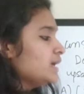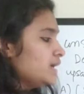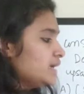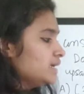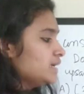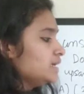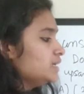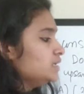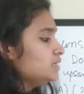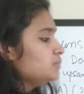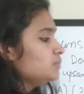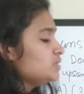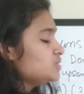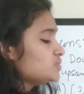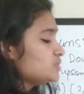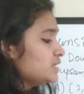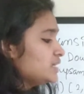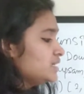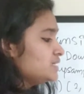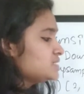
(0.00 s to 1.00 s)
again in
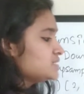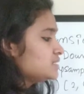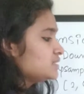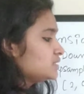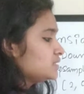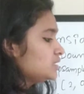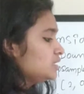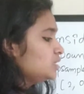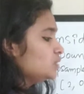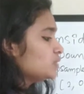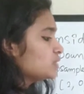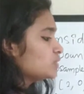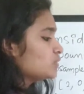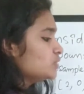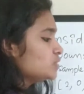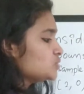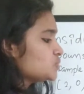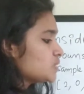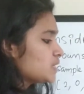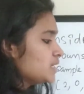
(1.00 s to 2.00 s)
between 8 and 3 you are
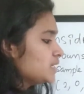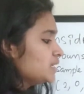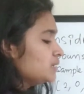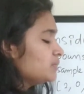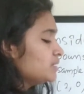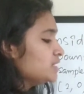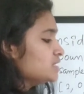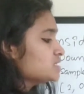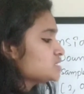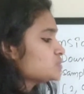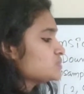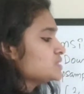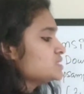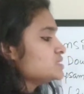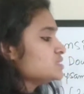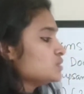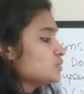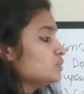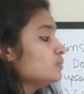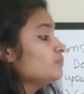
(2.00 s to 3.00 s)
going to add L minus 1
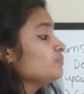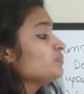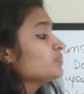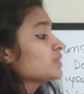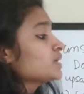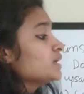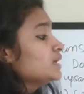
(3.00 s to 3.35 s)
zero,